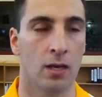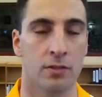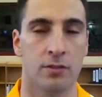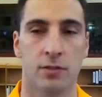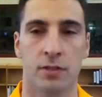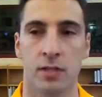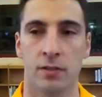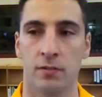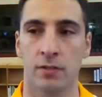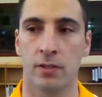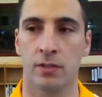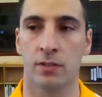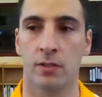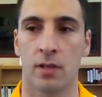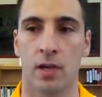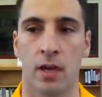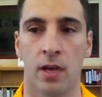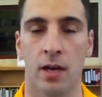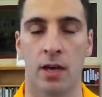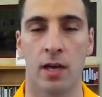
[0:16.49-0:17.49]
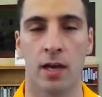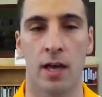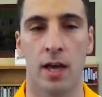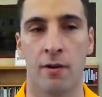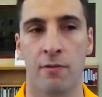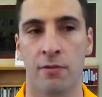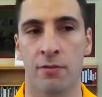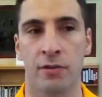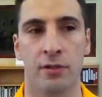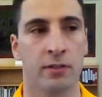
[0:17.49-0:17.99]
Steve is
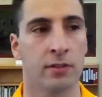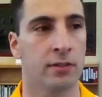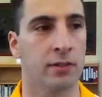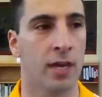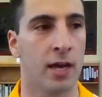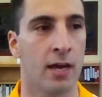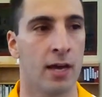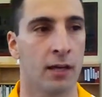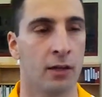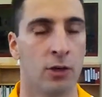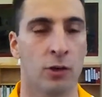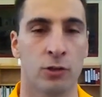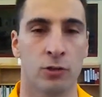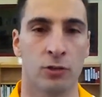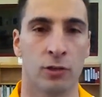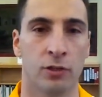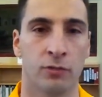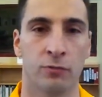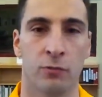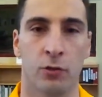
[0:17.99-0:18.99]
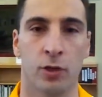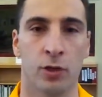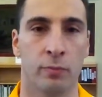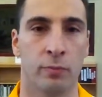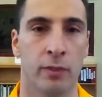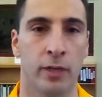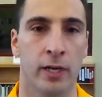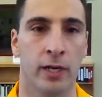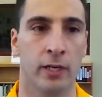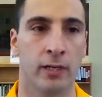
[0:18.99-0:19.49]
everything that a coach looks for in a
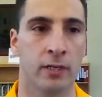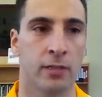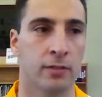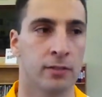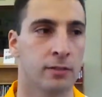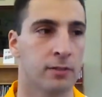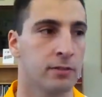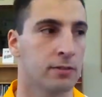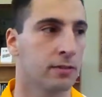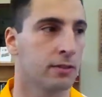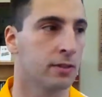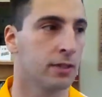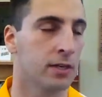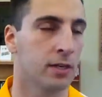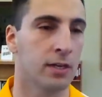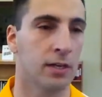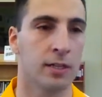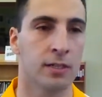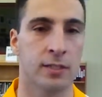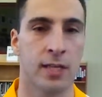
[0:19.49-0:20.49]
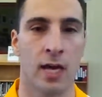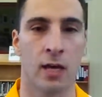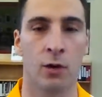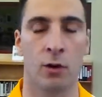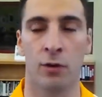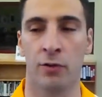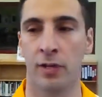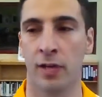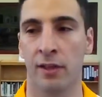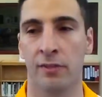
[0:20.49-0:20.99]
player. He's got
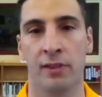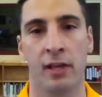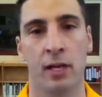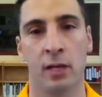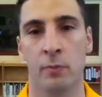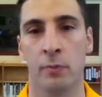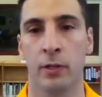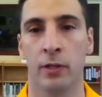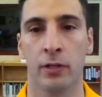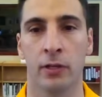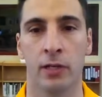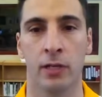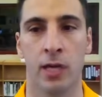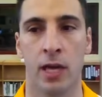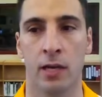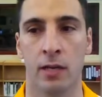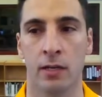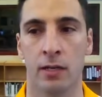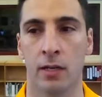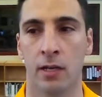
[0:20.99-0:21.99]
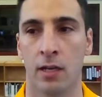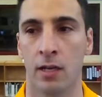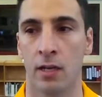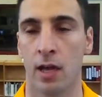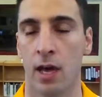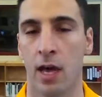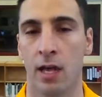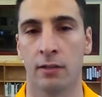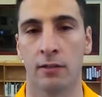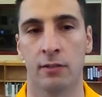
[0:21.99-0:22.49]
all the athletic ability, and
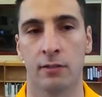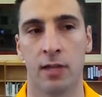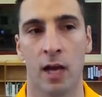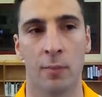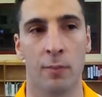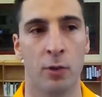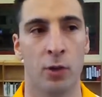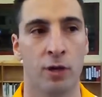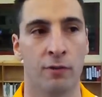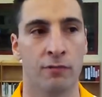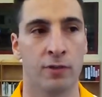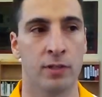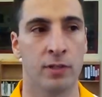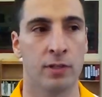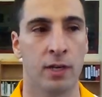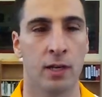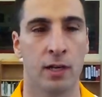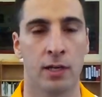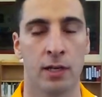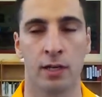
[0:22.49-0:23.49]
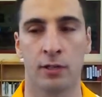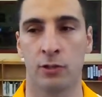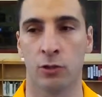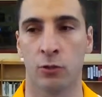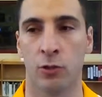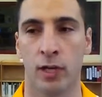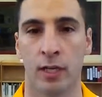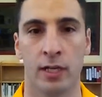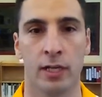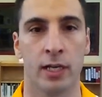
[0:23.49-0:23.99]
to top it off, he's a
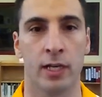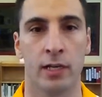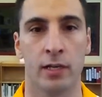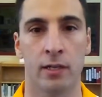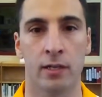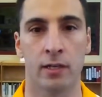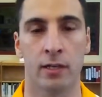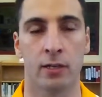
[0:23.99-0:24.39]
great kid.